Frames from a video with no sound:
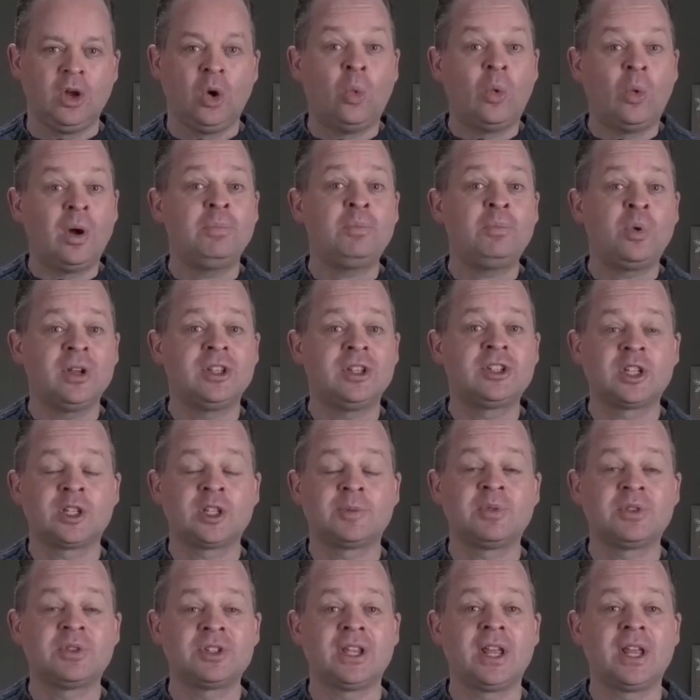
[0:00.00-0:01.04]

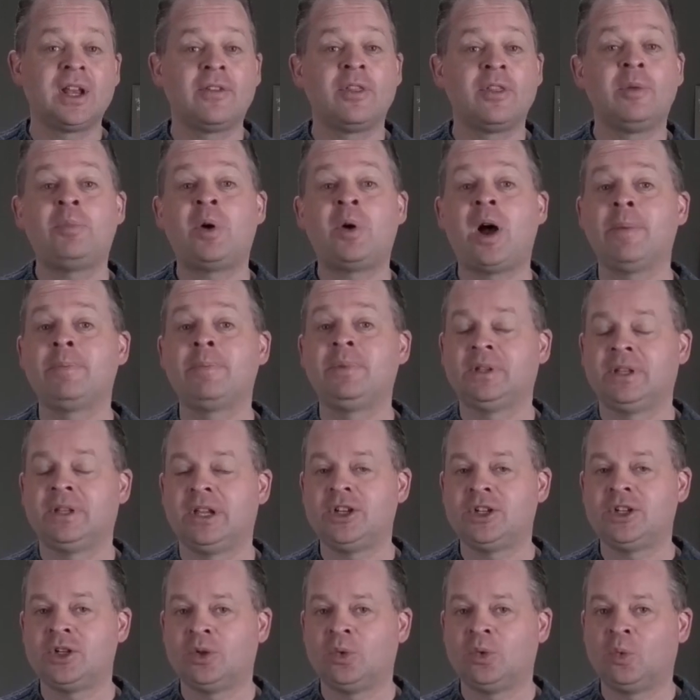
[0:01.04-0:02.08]
1.6% of the
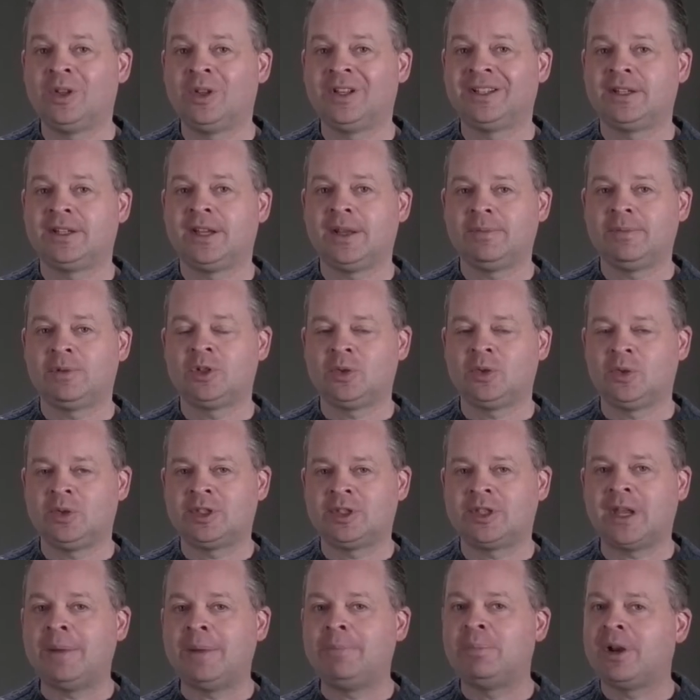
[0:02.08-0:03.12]
population will attempt
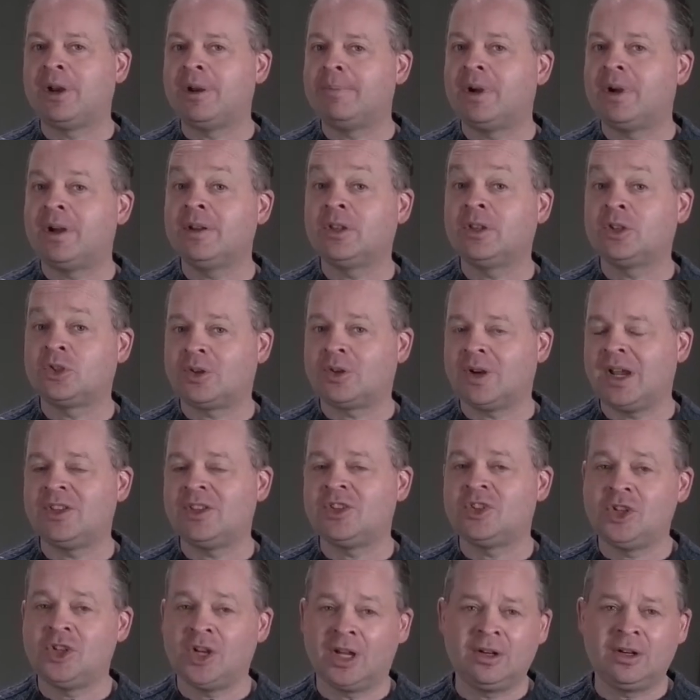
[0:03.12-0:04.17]
suicide, but among the
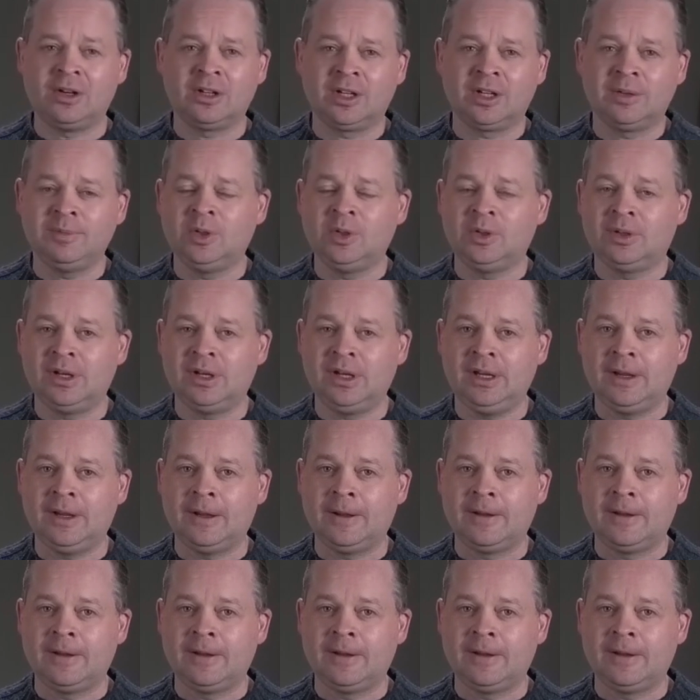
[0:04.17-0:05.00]
transgender community,